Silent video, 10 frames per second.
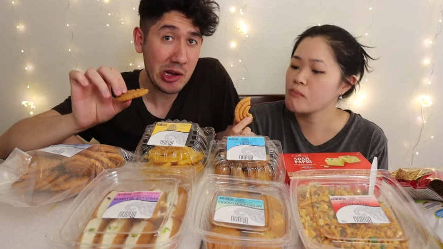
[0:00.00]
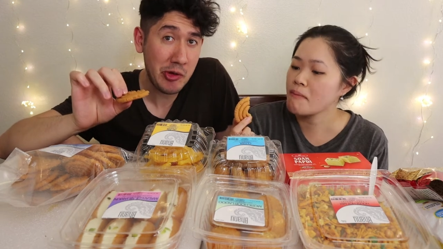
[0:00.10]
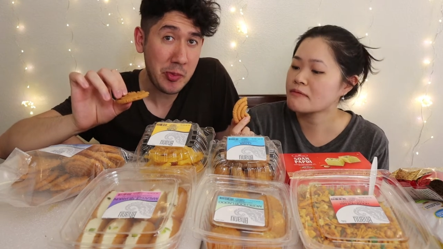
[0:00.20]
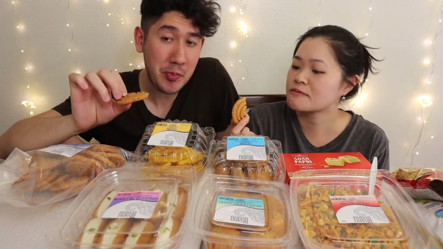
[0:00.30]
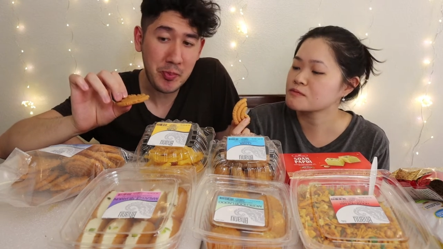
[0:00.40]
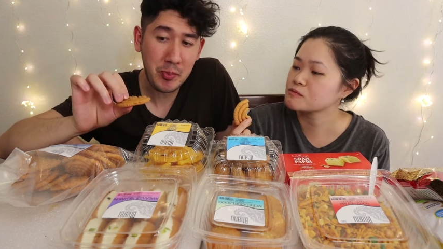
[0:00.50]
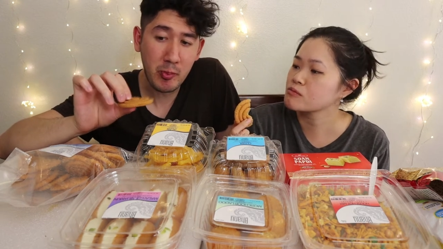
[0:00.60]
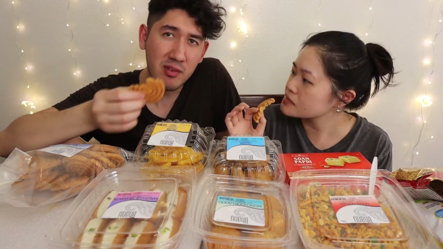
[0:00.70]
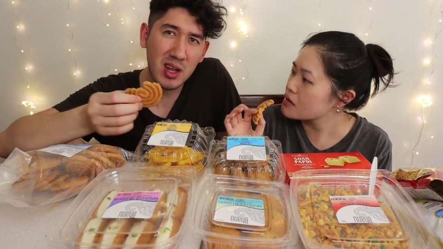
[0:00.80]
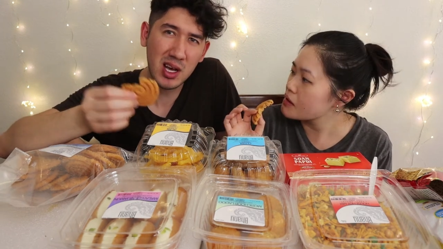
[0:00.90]
Speaker 1: though.
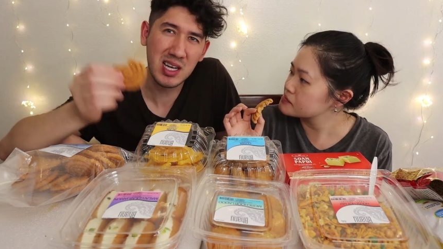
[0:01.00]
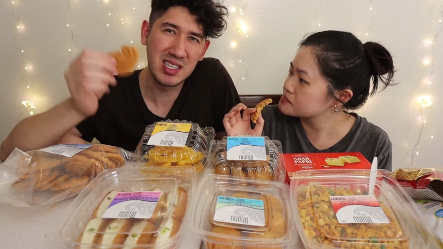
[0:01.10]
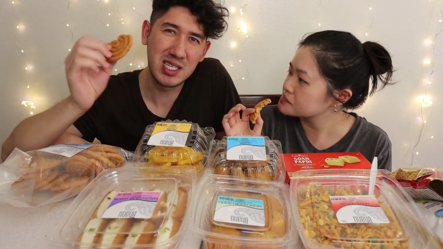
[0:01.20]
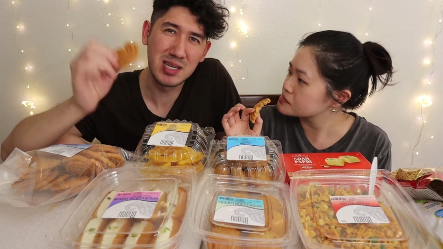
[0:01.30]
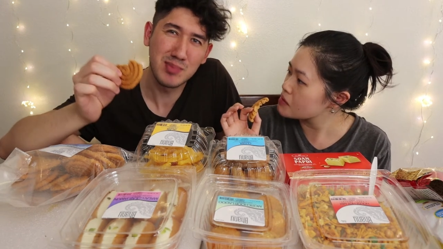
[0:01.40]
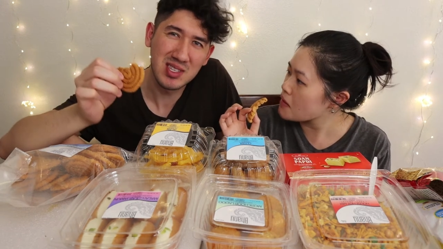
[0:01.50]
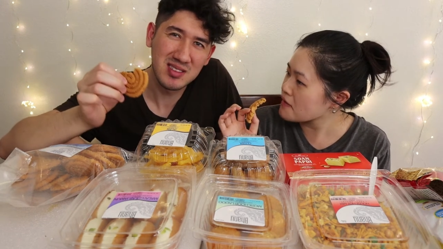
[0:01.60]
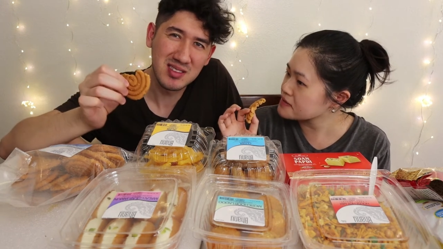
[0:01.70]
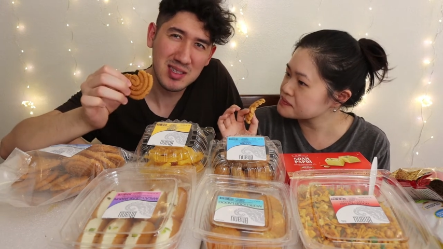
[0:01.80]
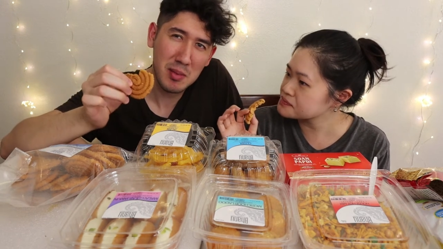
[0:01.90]
I feel like I could dip this
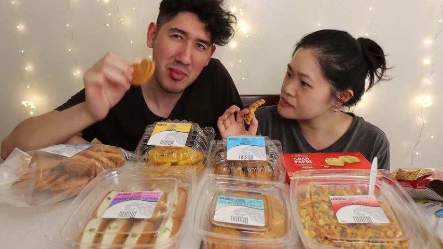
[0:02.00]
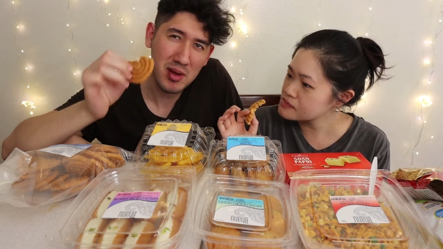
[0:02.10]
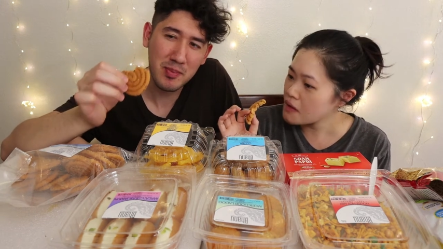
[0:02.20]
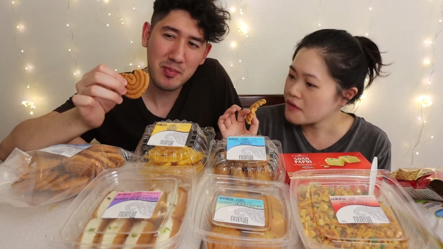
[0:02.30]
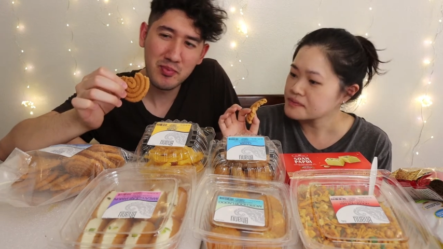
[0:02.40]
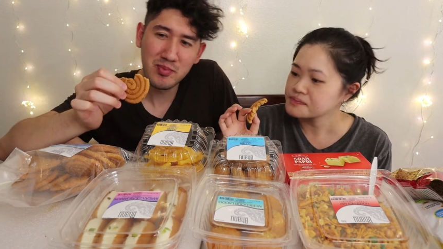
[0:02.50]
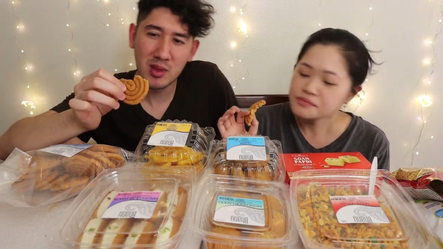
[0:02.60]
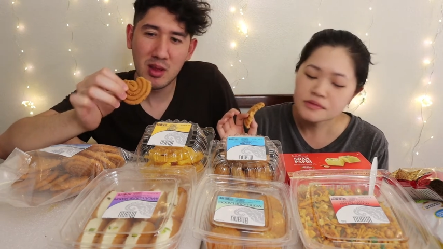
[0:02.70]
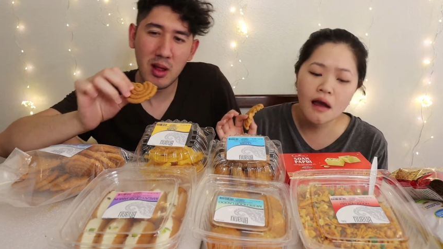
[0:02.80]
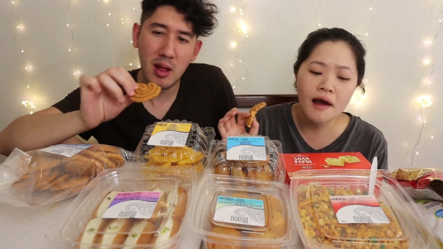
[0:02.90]
in something.
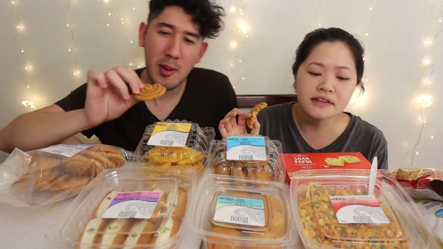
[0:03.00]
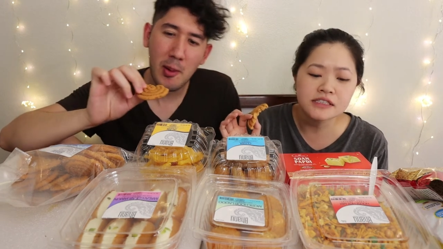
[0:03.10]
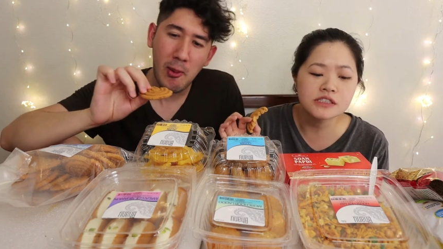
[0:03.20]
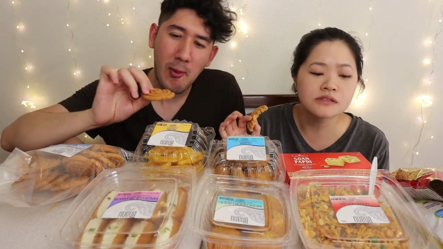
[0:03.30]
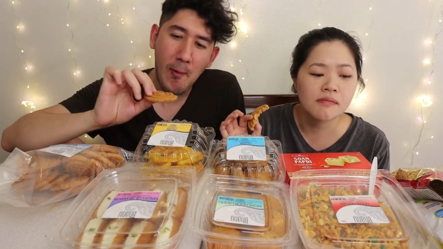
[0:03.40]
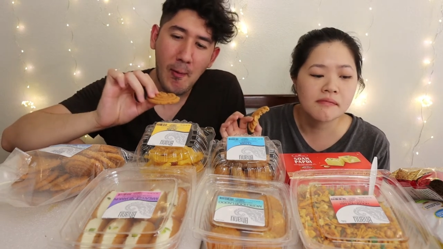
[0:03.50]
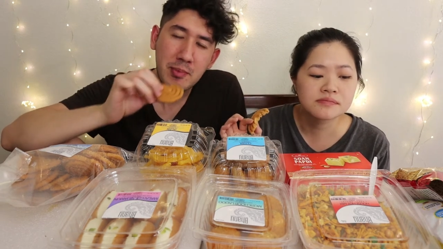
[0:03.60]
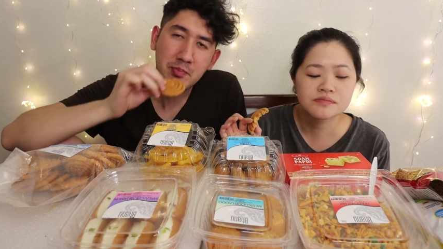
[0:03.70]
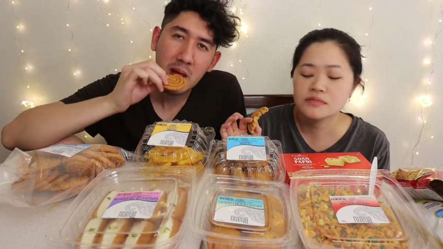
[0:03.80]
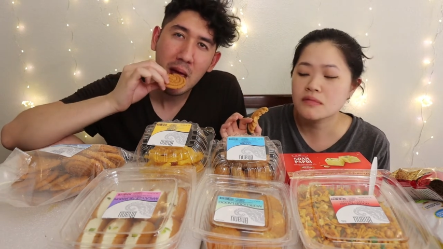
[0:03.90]
Speaker 2: Yeah, a little
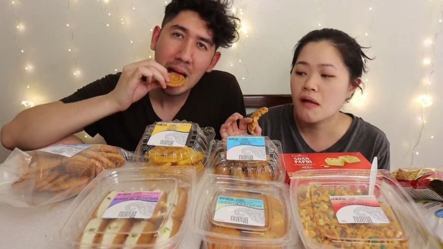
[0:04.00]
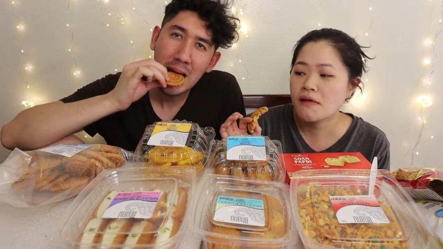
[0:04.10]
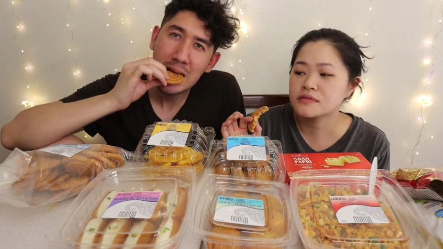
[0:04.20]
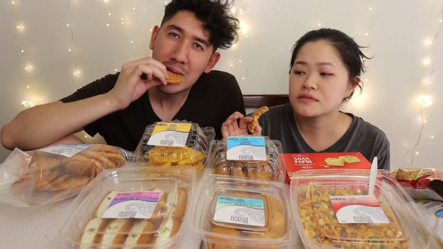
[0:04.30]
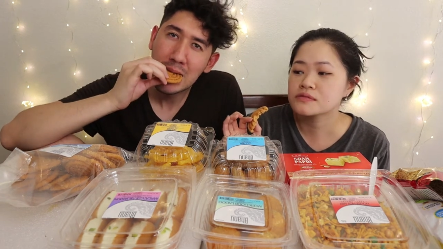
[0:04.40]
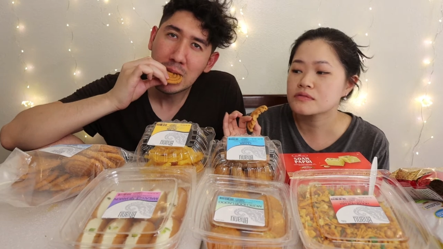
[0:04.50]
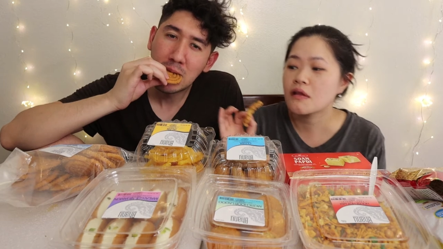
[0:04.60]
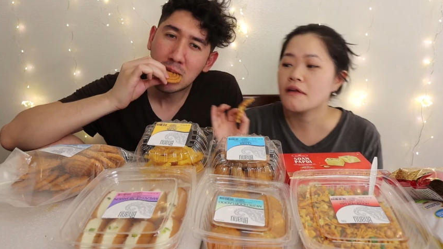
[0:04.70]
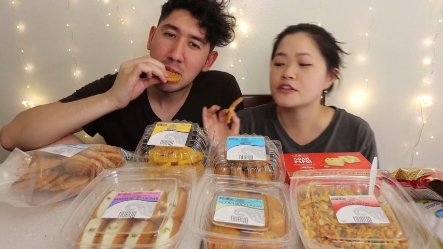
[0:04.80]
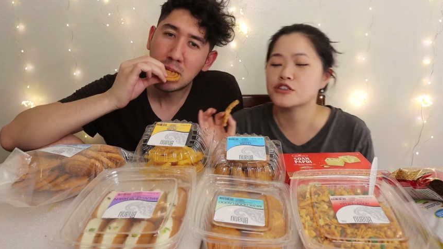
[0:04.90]

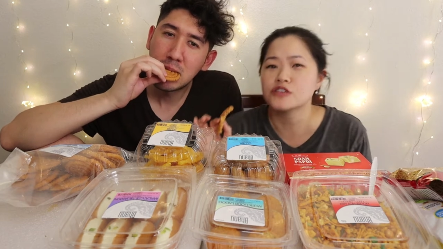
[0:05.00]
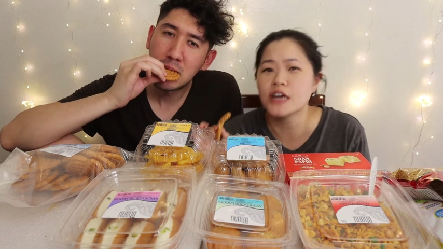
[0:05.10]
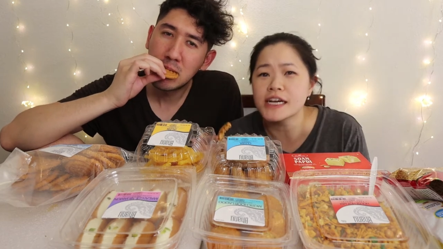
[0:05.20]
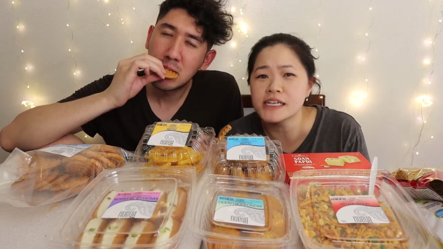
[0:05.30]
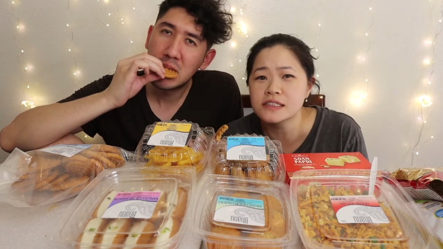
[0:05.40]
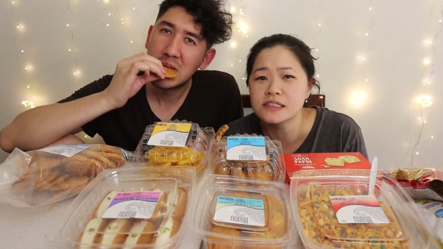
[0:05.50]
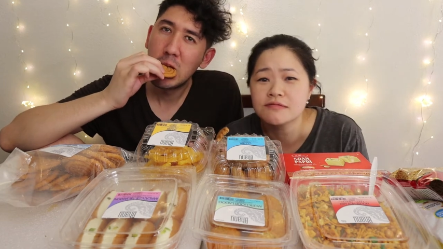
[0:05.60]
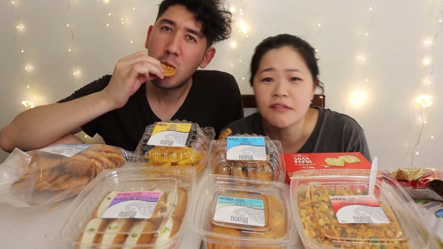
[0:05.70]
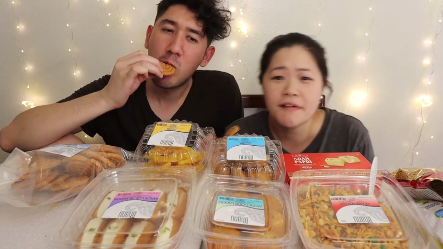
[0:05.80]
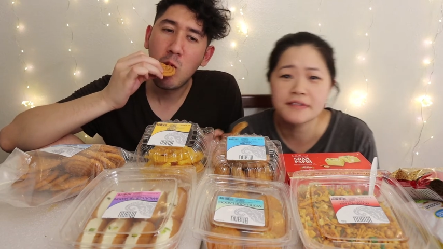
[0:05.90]
dry
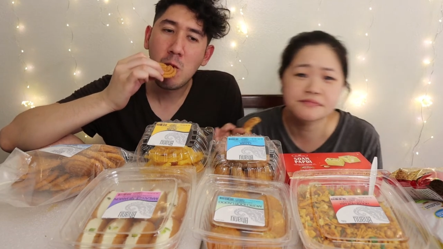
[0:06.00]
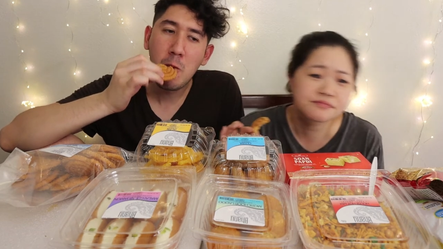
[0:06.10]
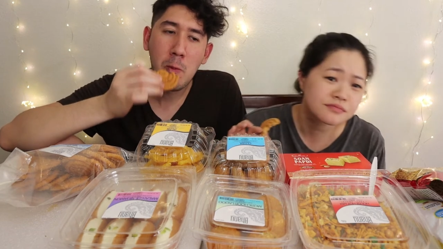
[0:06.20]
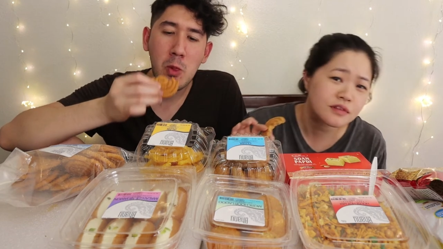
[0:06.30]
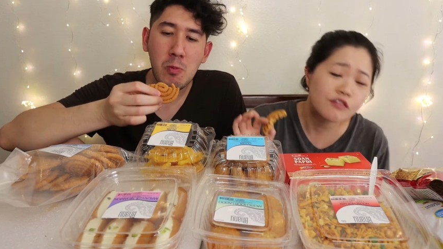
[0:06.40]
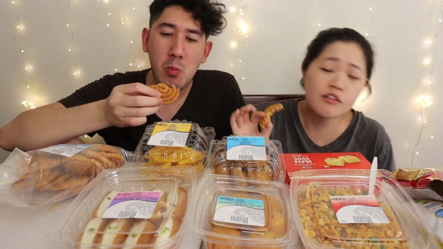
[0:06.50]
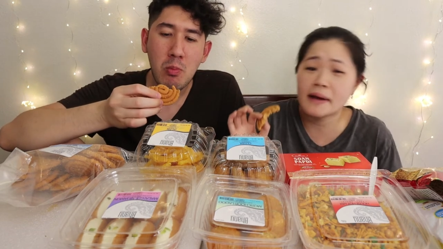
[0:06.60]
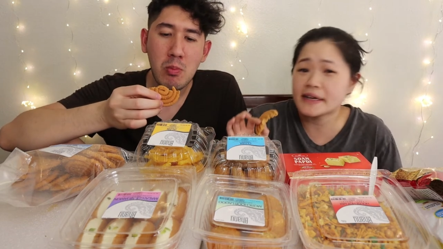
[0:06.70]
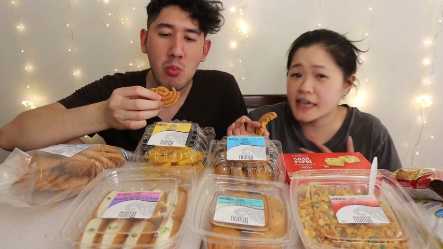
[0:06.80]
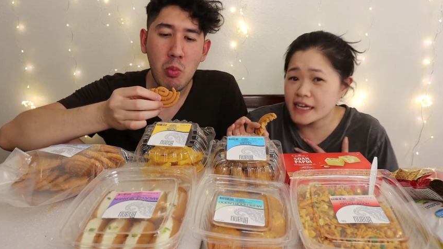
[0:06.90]
for
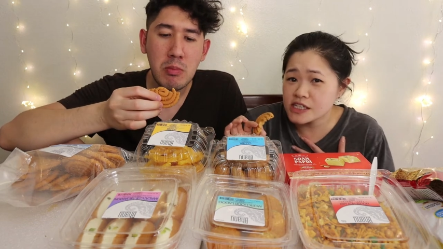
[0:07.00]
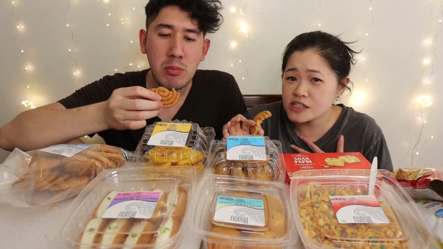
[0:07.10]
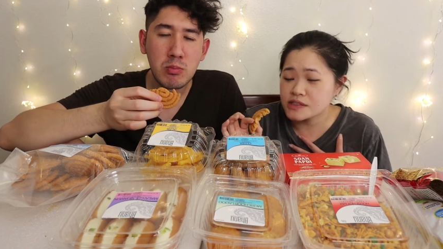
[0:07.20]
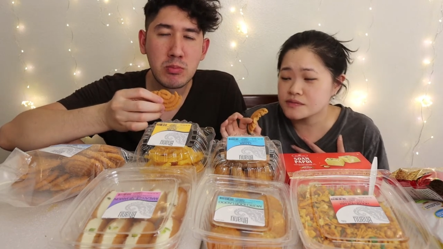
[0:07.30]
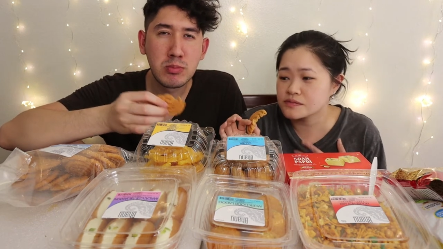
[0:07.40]
my taste.